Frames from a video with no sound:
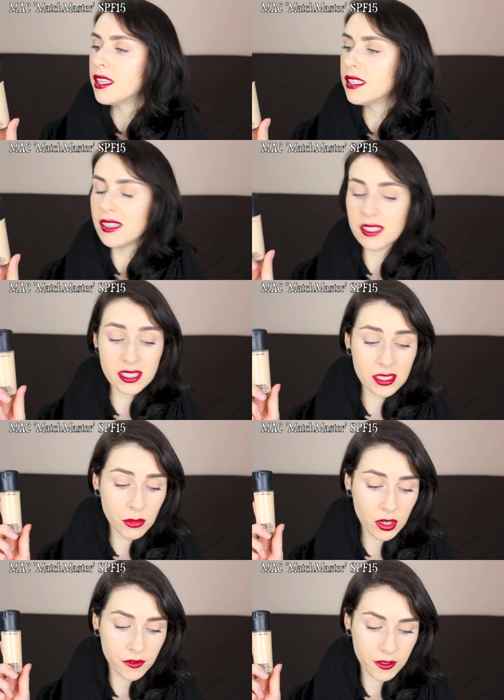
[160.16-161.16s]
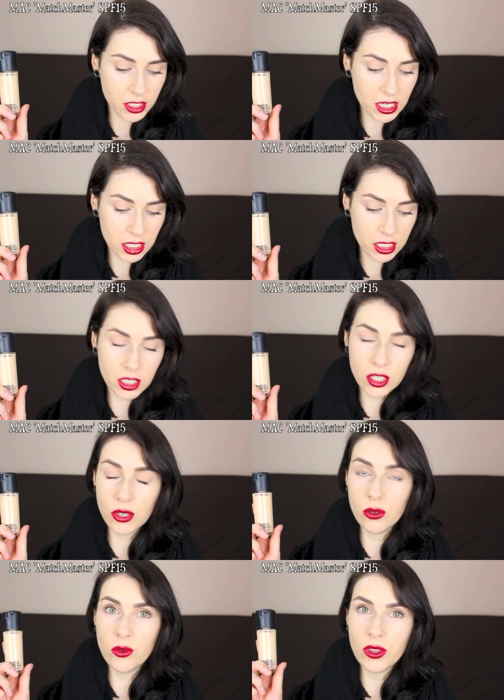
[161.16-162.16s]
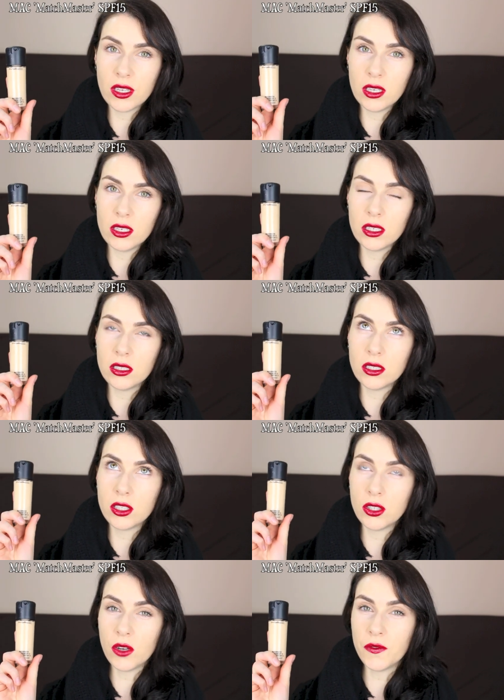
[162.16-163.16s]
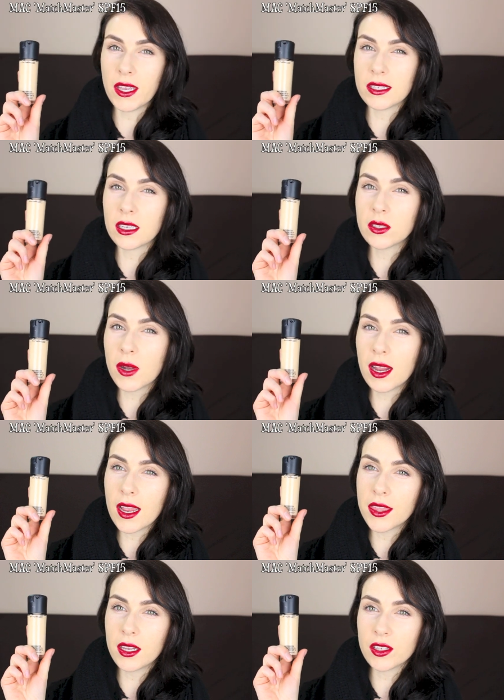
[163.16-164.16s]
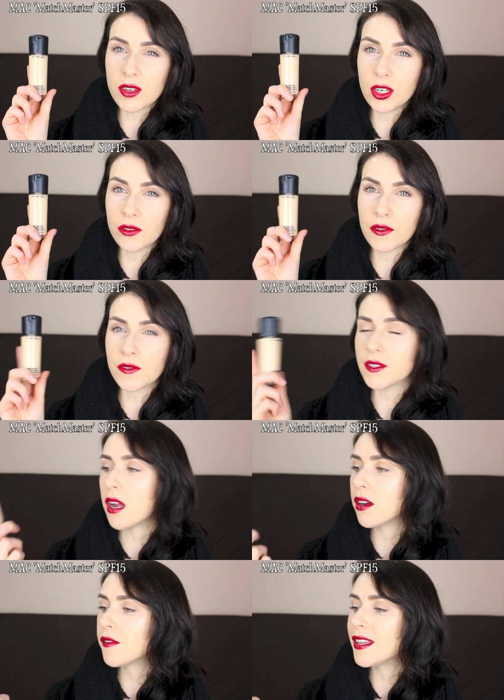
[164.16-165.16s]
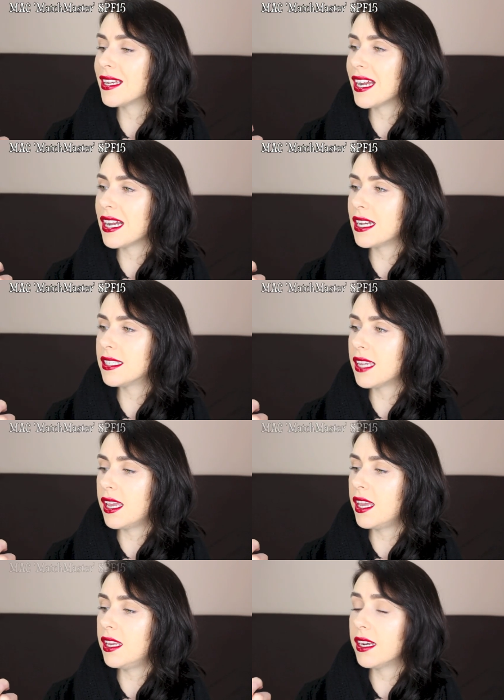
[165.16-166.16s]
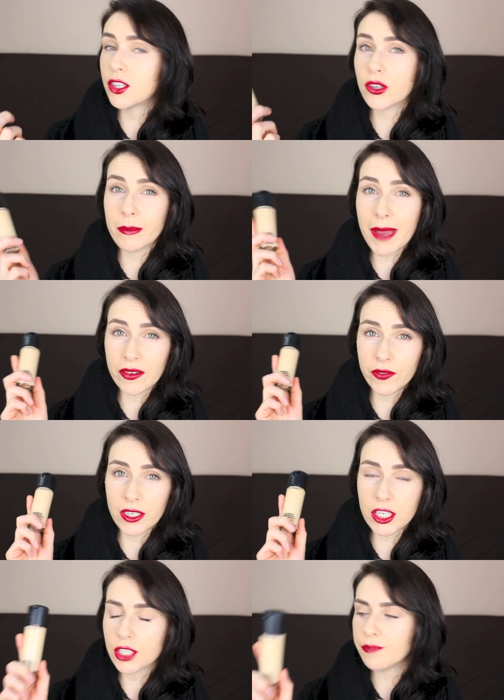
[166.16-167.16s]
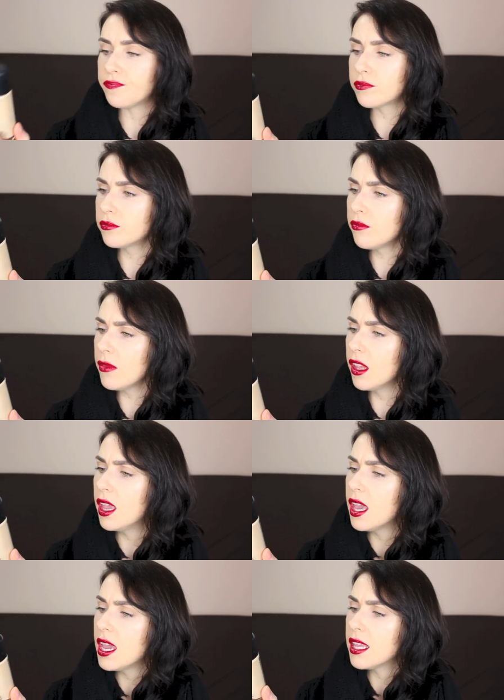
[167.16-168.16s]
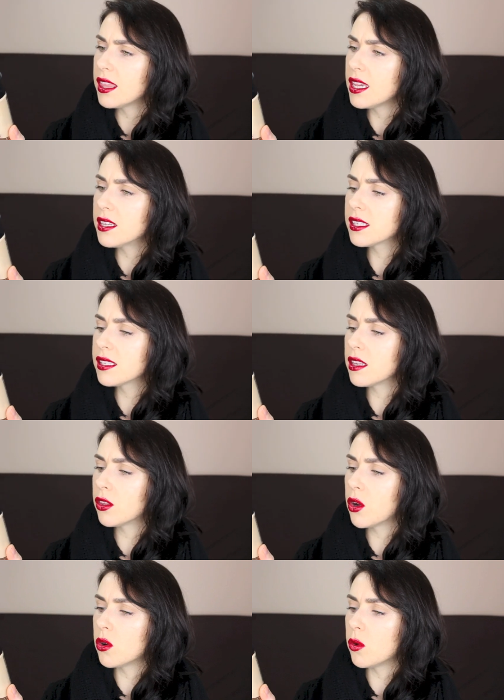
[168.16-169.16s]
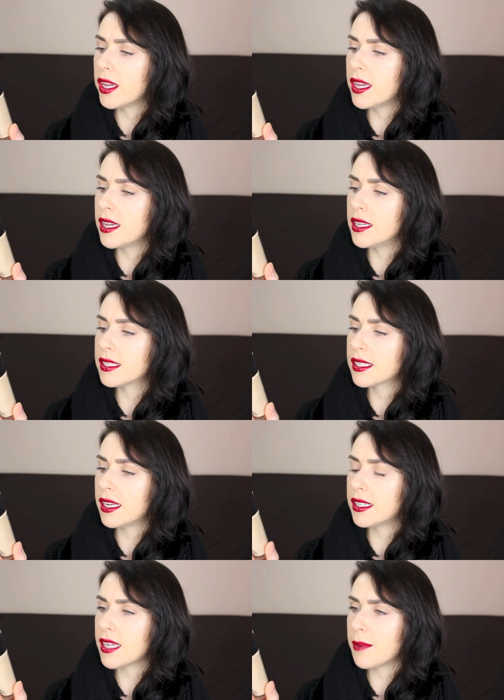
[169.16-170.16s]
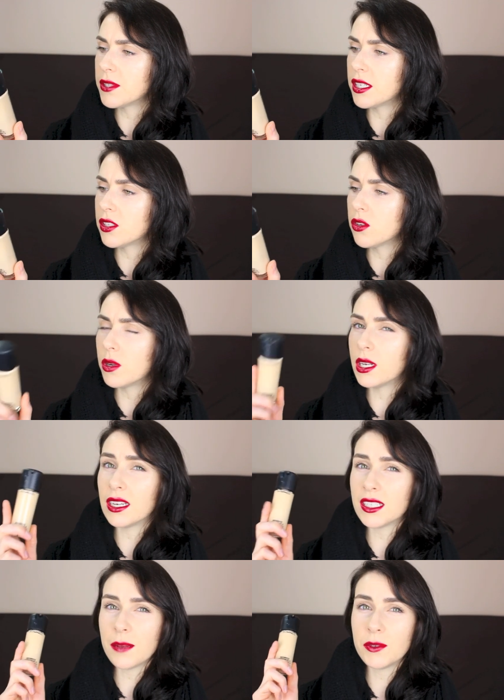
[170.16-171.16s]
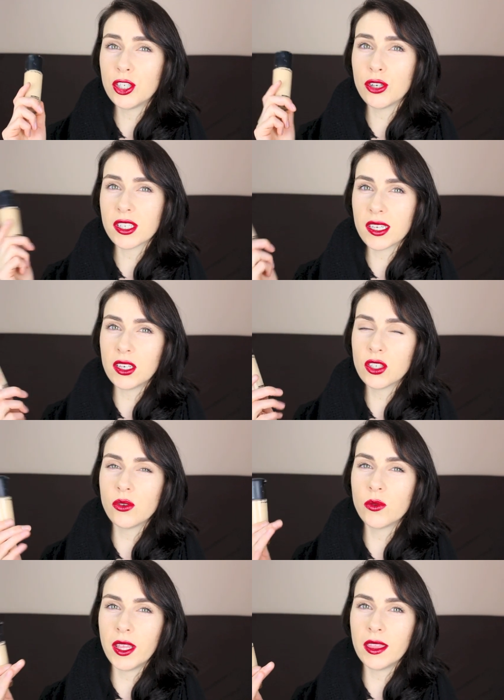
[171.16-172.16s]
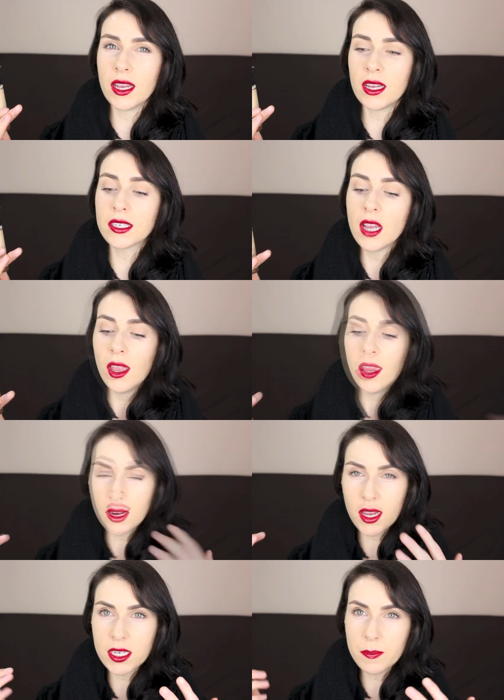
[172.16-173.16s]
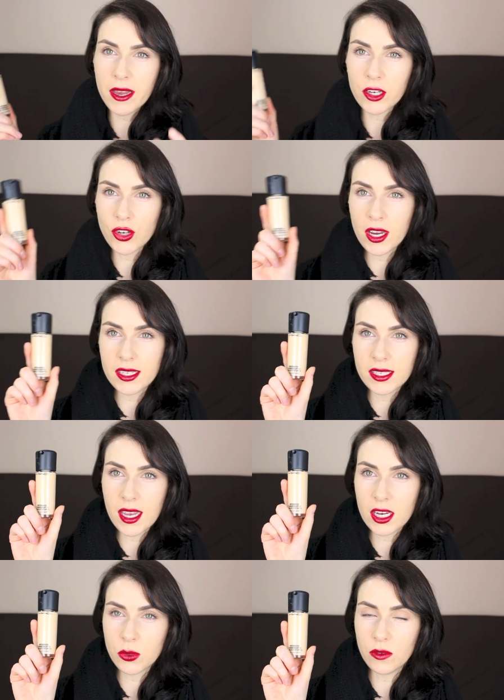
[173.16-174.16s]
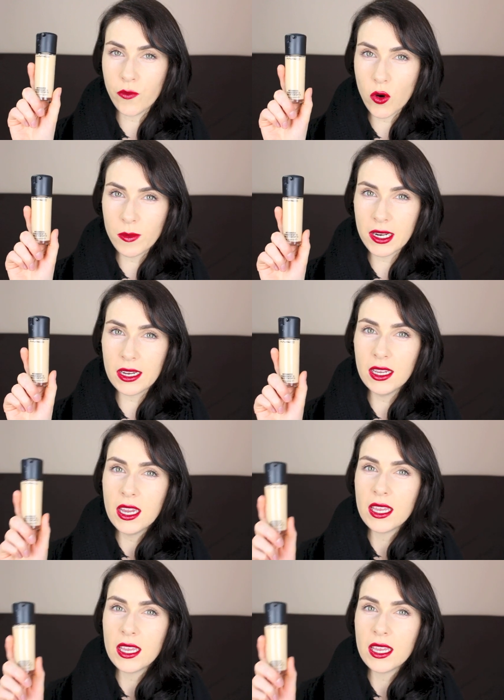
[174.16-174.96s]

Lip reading: This has a similar finish actually to the Studio Fix. That's why I think it's really good for photography. It has a natural matte finish. This, though, is skin adapting, so it'll adapt to your skin tone, in that when the light penetrates the actual formula,